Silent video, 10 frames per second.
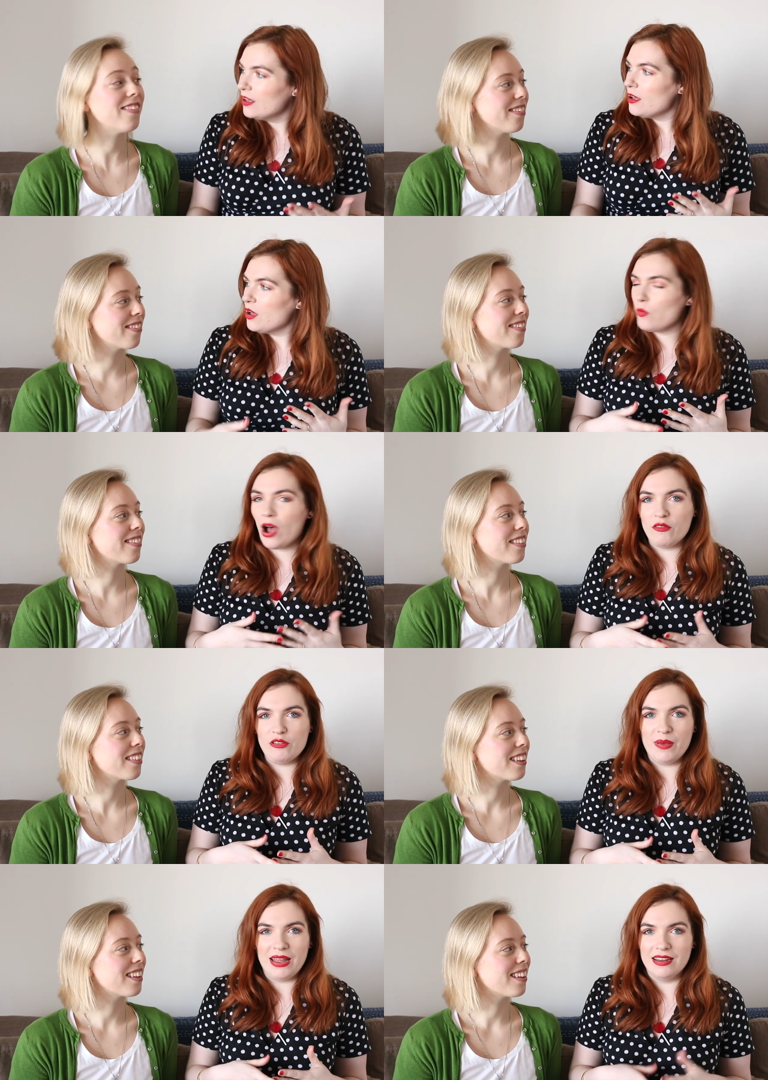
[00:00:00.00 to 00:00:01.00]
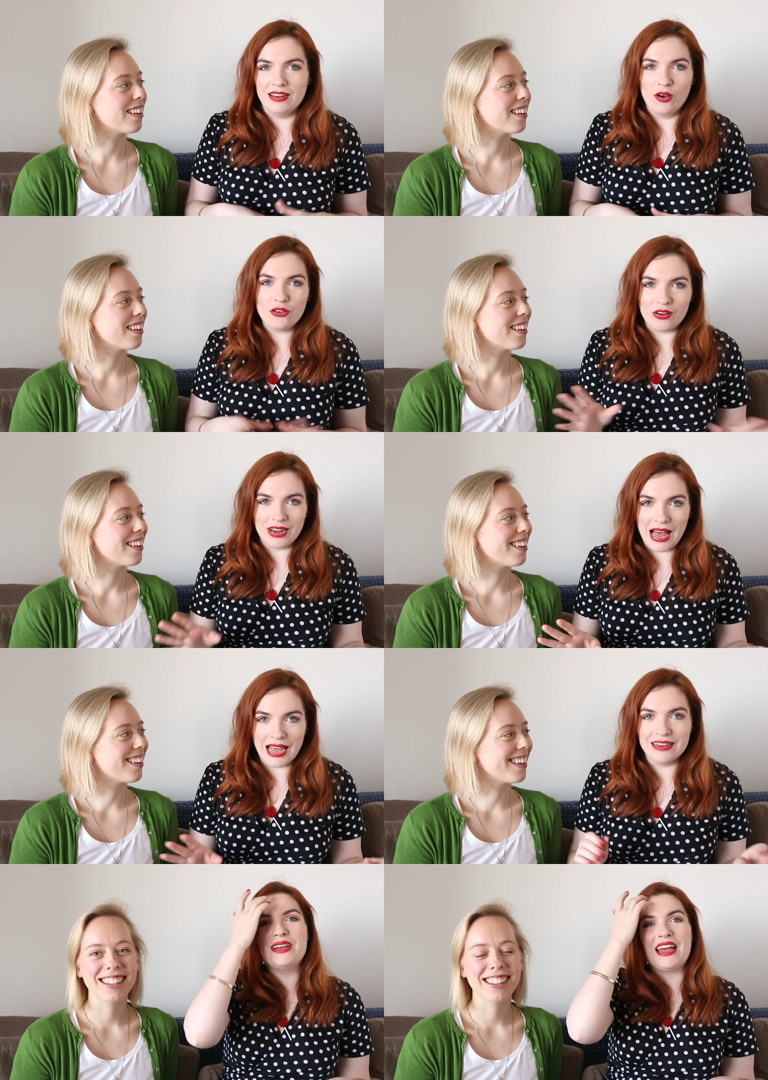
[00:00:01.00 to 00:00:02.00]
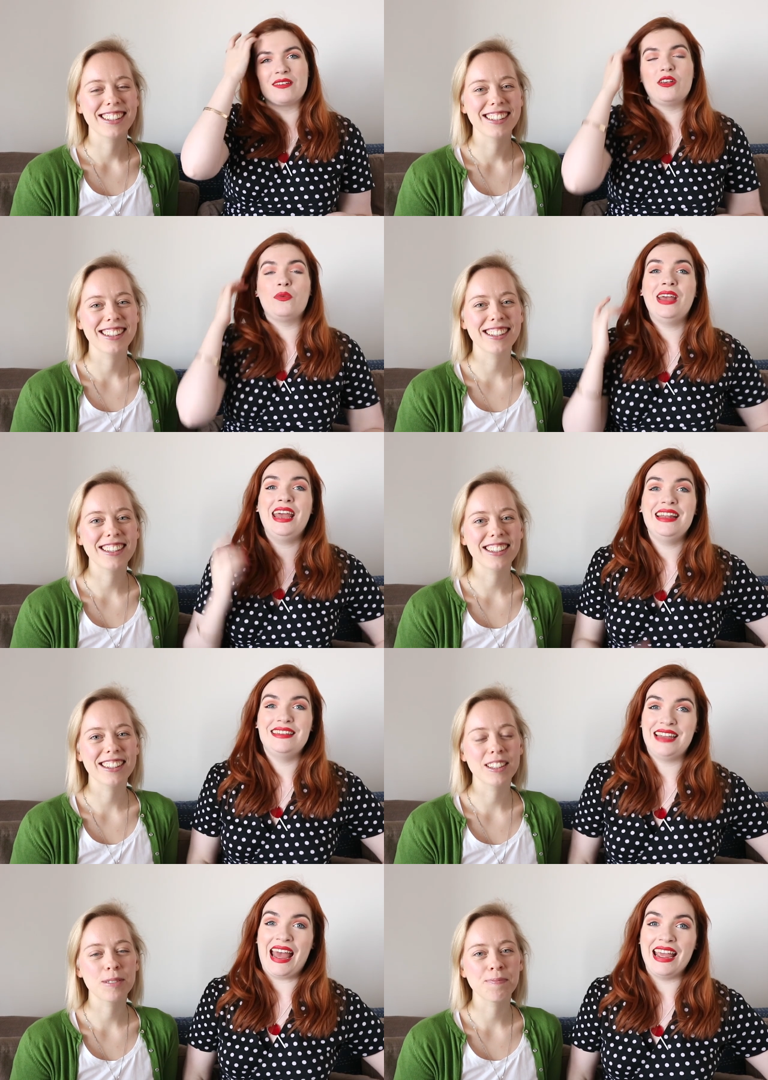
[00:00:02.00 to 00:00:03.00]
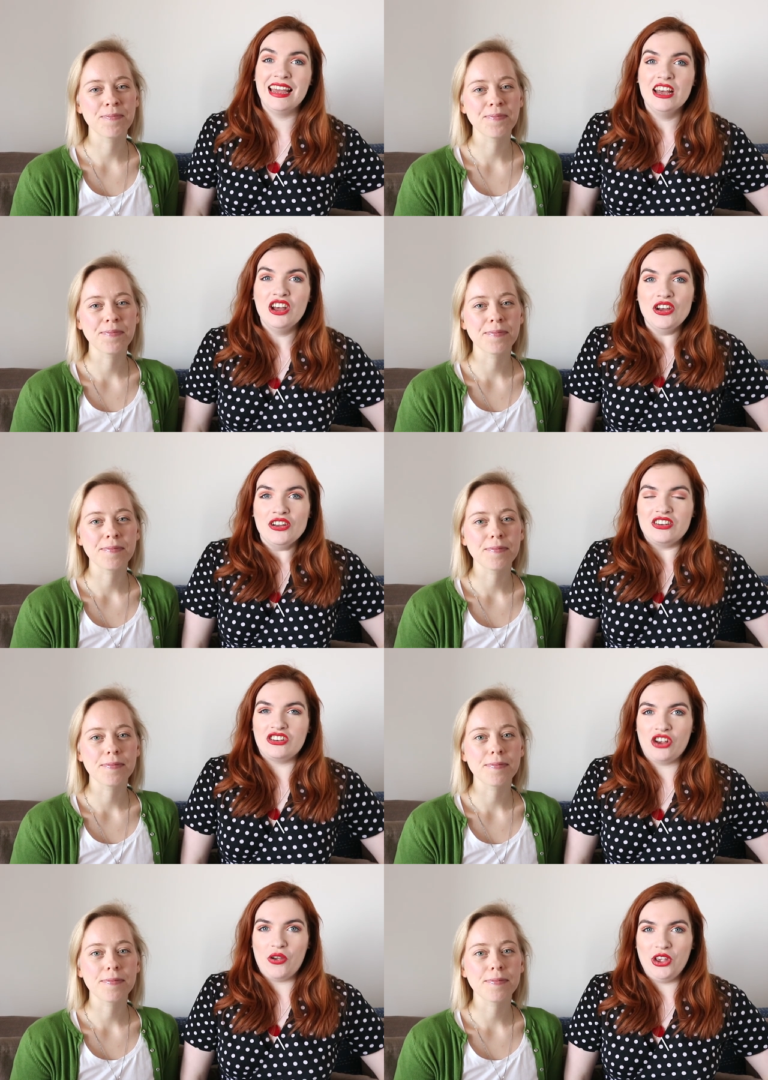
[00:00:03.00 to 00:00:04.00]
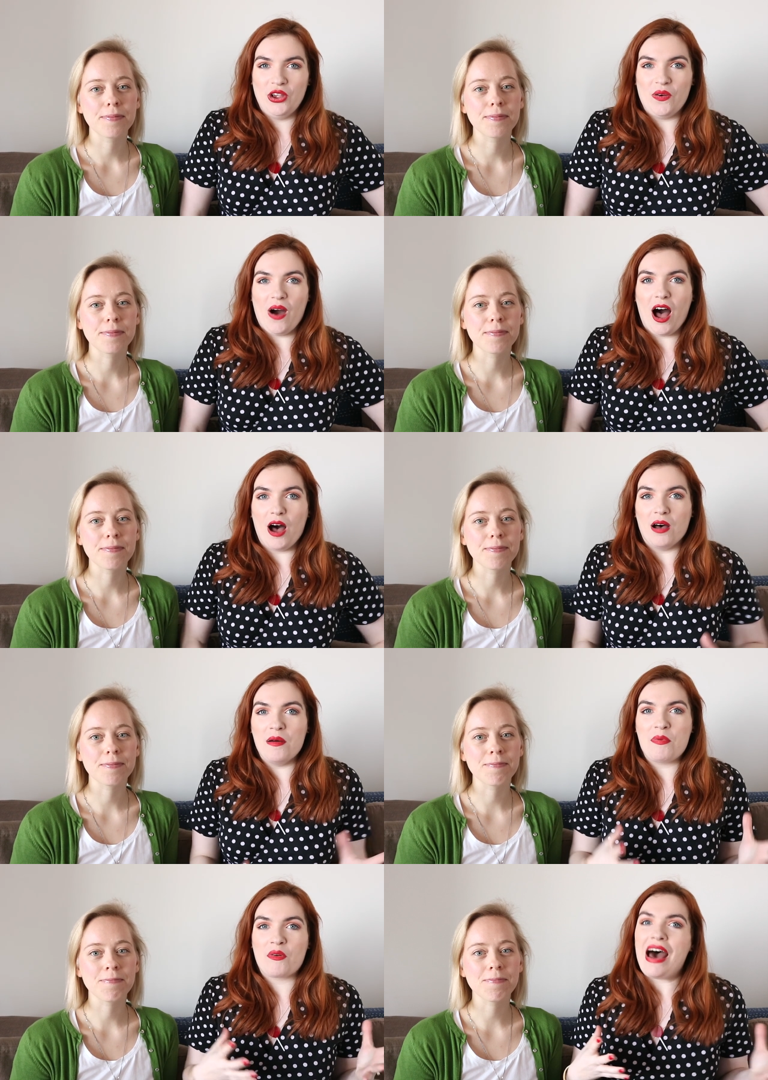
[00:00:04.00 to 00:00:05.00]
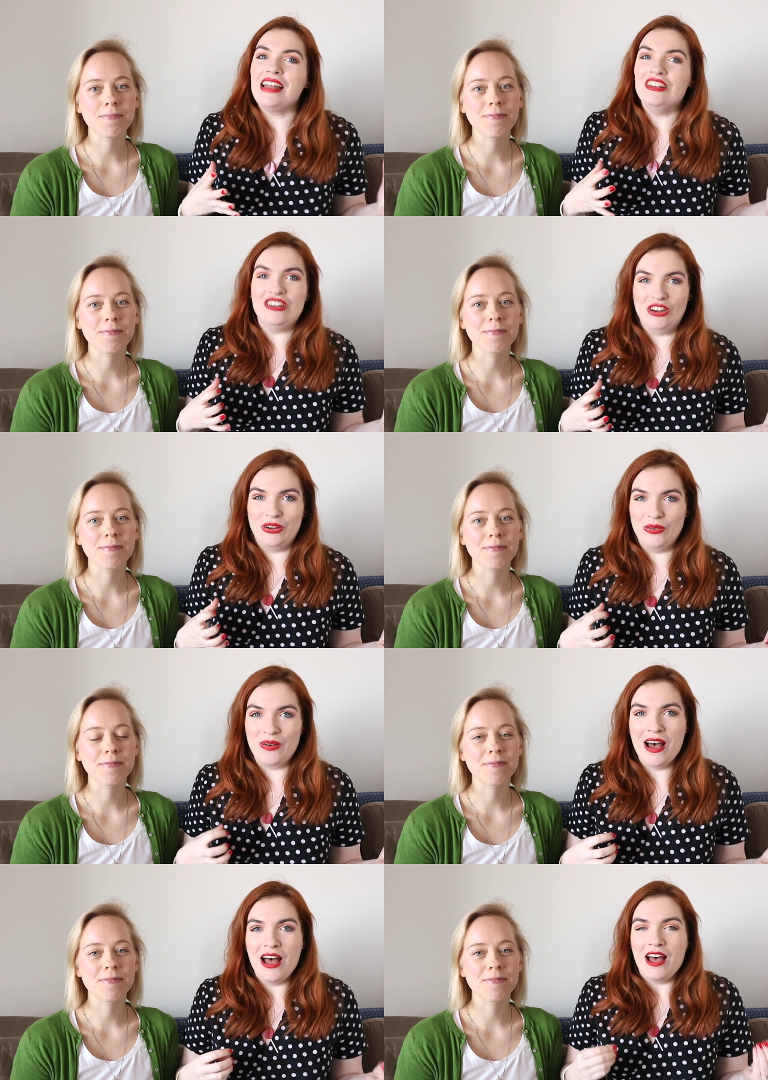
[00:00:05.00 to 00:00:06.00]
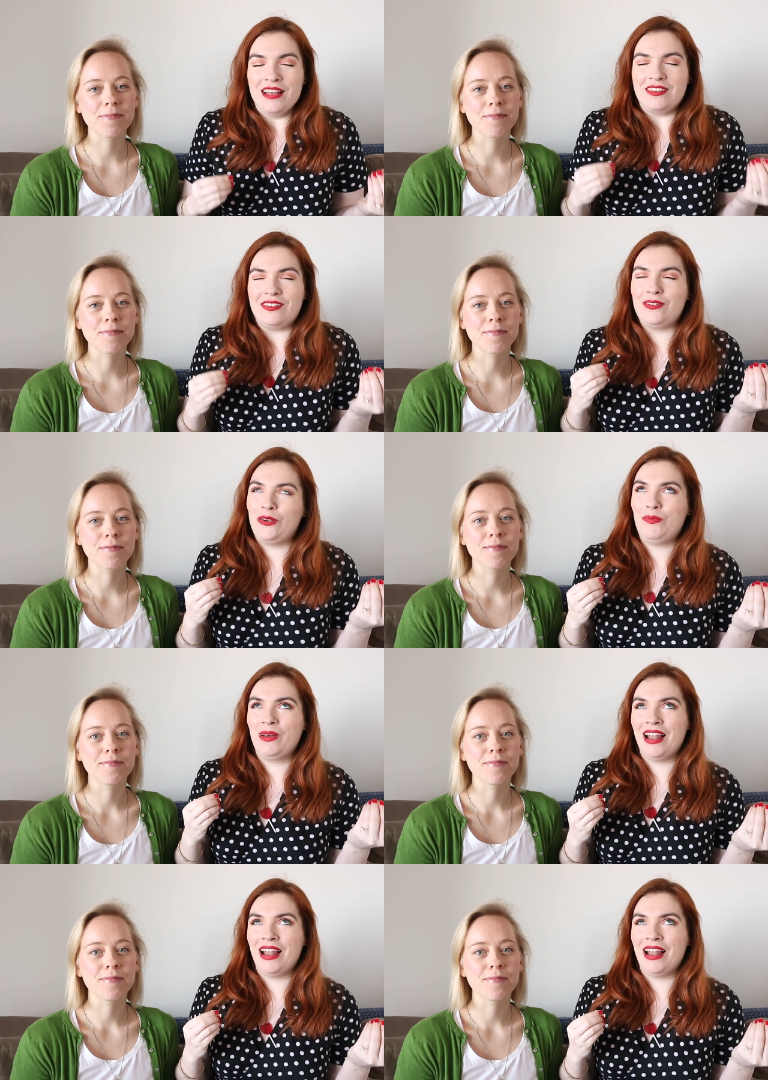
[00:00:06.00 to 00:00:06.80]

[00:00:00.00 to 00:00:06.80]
Speaker 1: -hmm. why we've been not online. But yeah, so we're here today to show you our brand new super